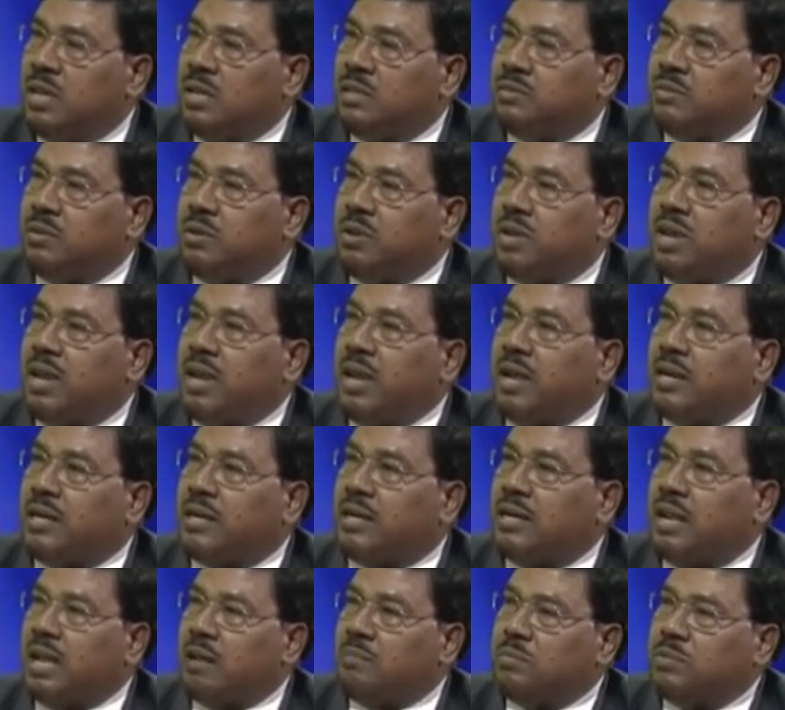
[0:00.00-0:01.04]
So he
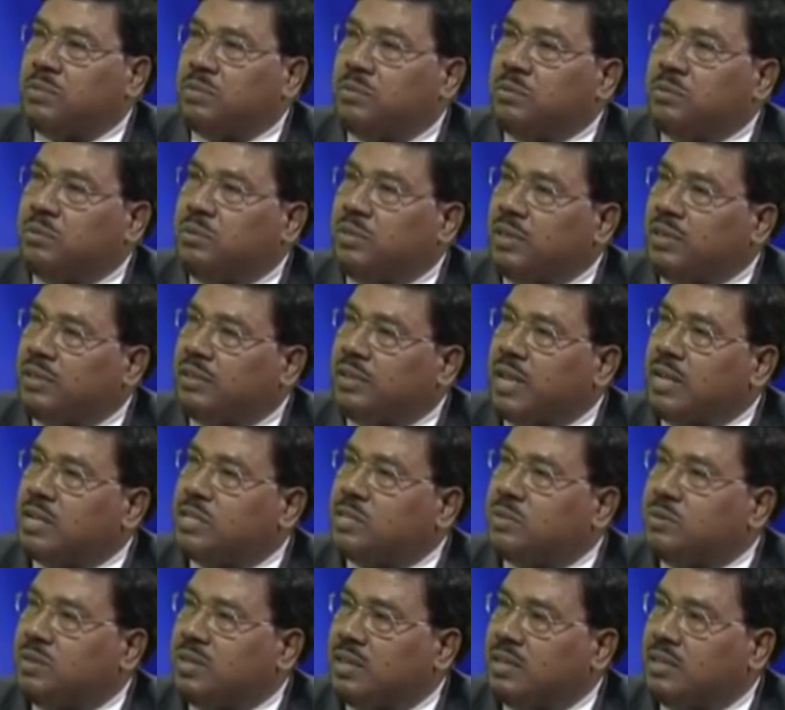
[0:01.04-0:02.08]
clubbed 2-3 things
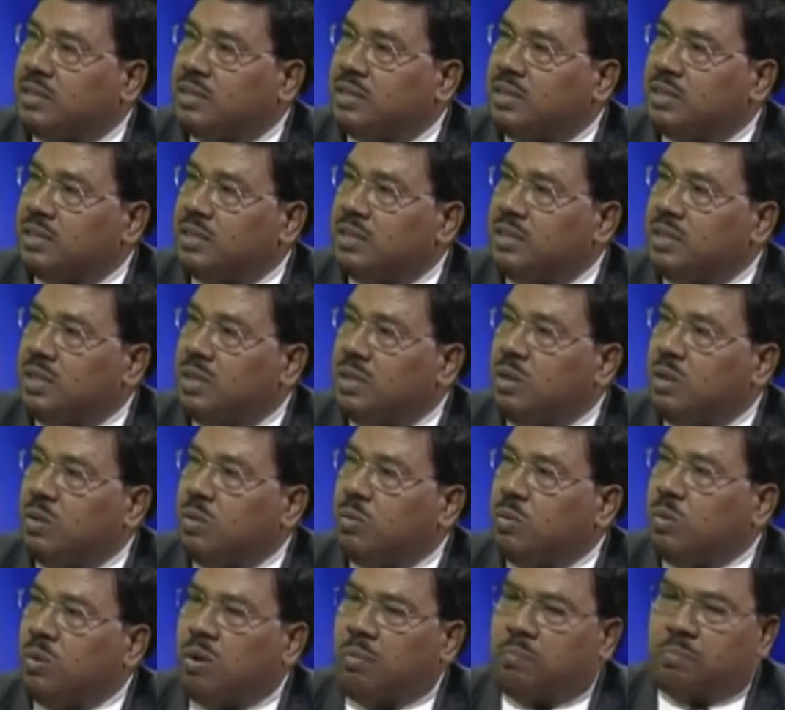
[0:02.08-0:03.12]
together,
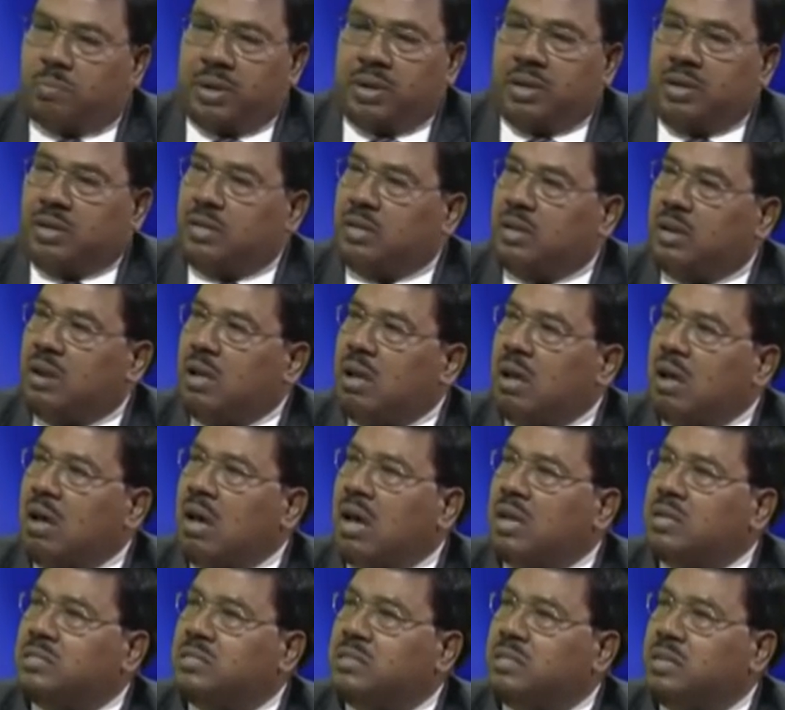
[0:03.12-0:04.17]
opened
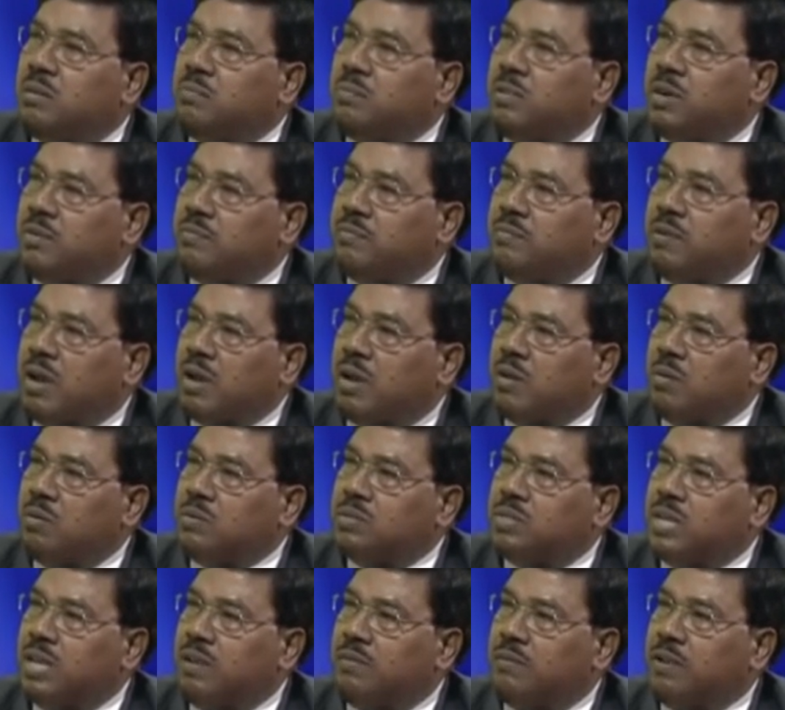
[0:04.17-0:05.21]
large number of
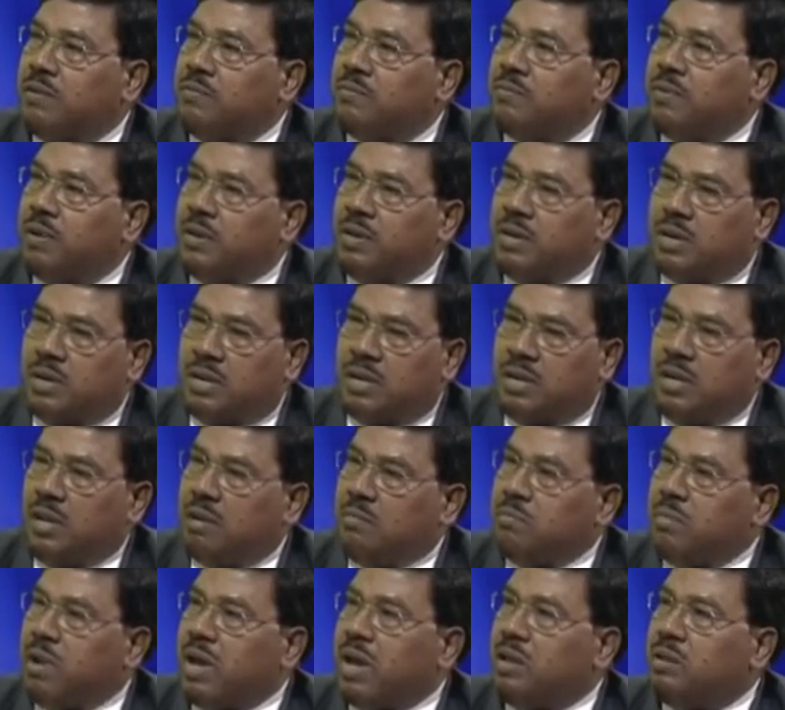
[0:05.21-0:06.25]
accounts, even for a
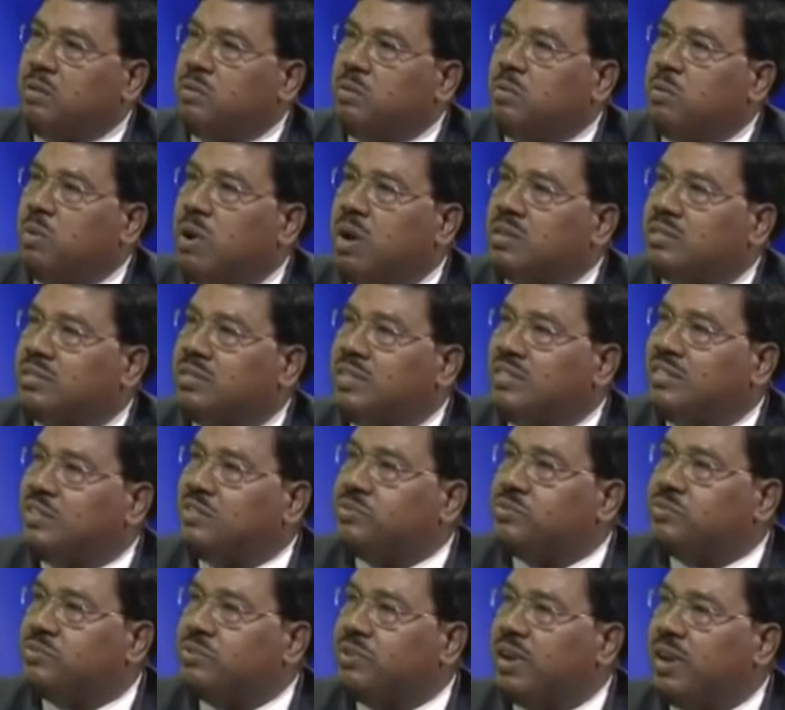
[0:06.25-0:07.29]
man who walks on the
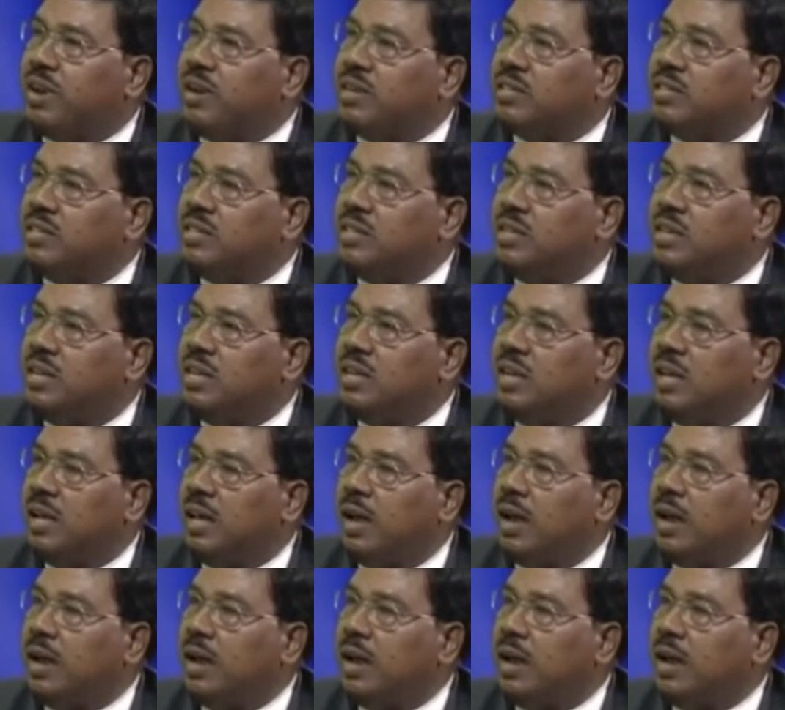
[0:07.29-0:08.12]
street, mm-hmm.